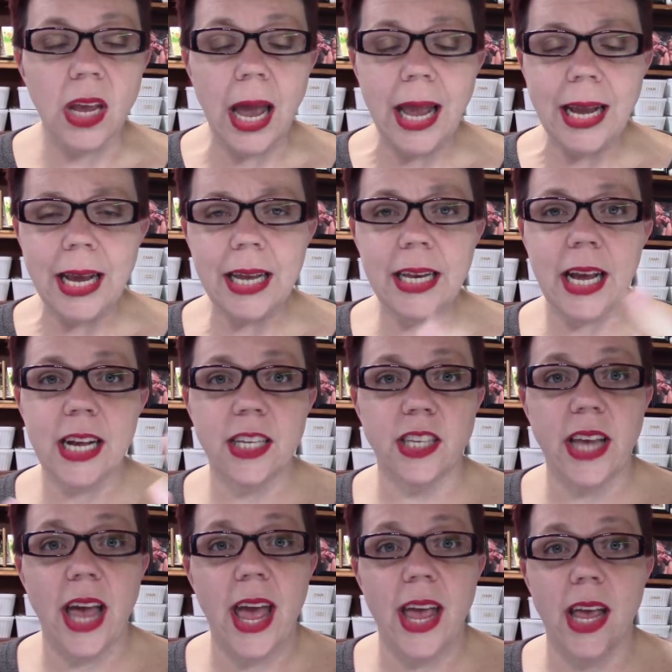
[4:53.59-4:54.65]
and
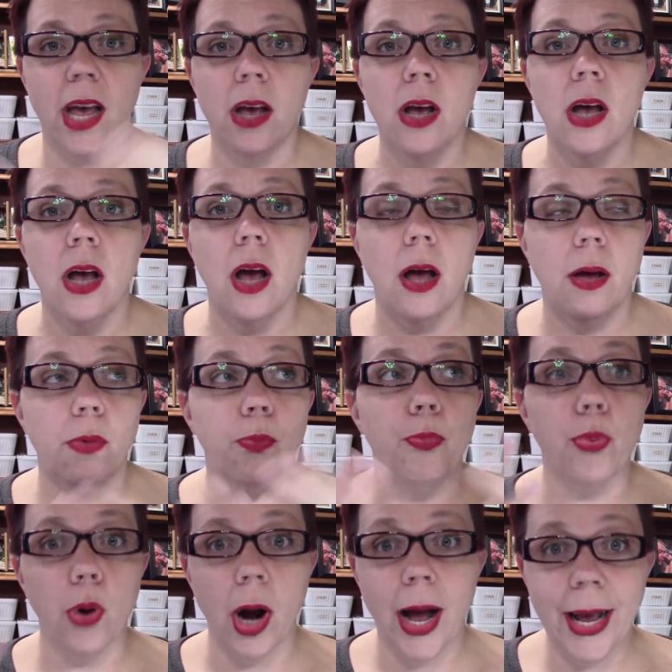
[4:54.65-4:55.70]
it's a
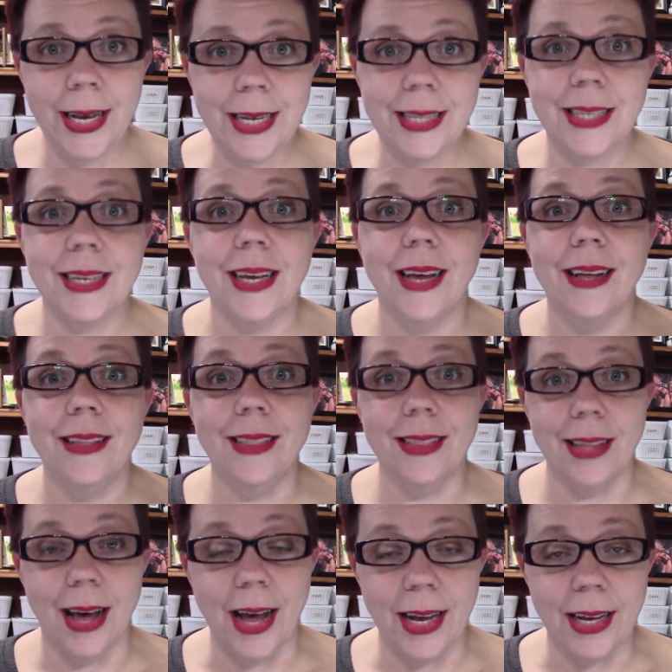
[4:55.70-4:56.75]
bright
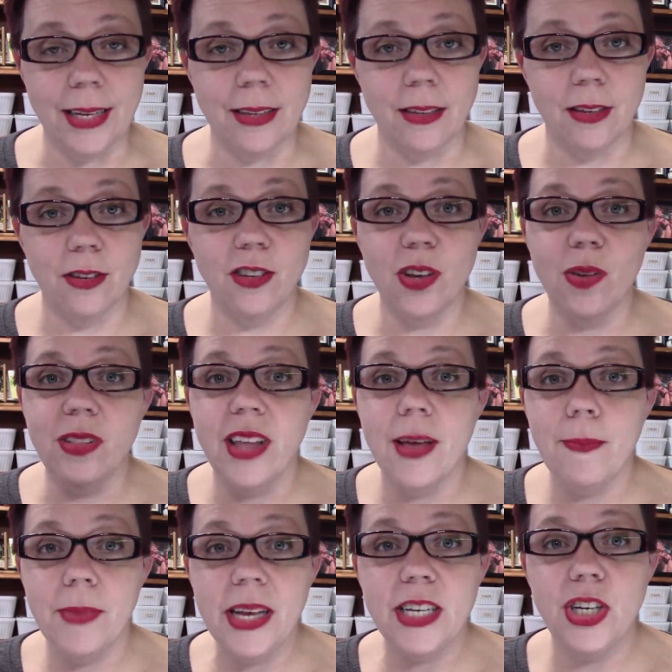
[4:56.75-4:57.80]
light. So
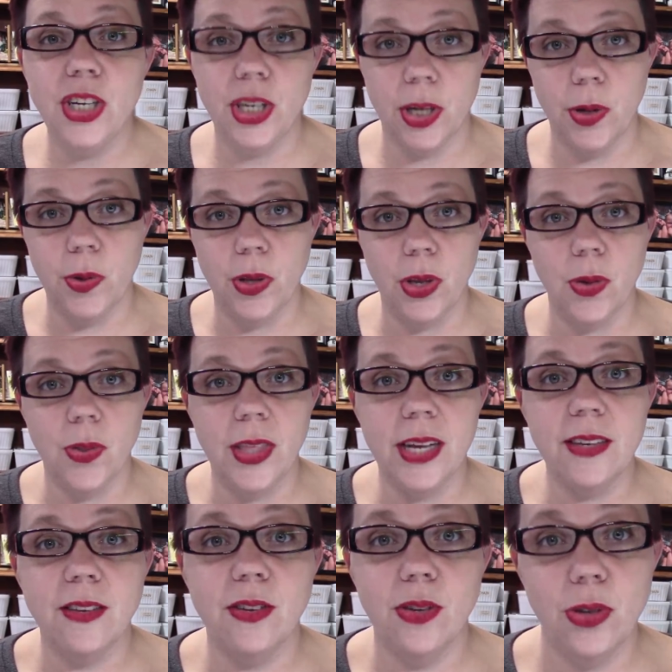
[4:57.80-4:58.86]
let me show you
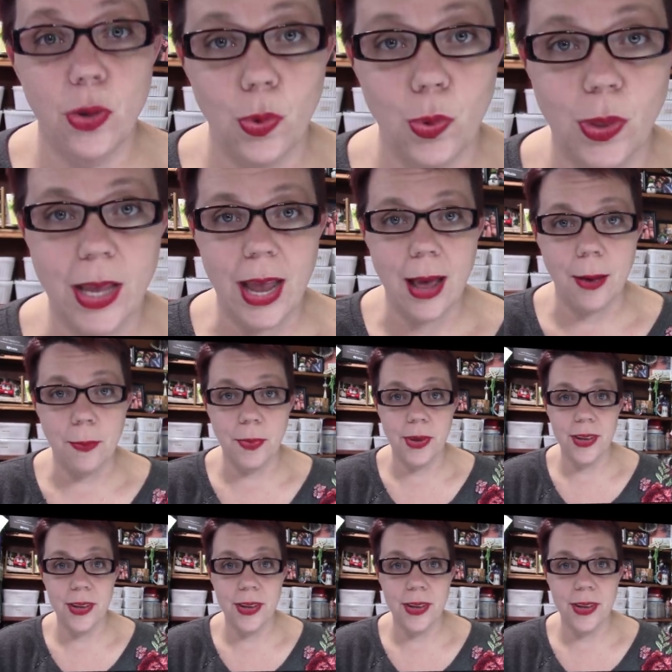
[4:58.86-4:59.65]
this new lamp.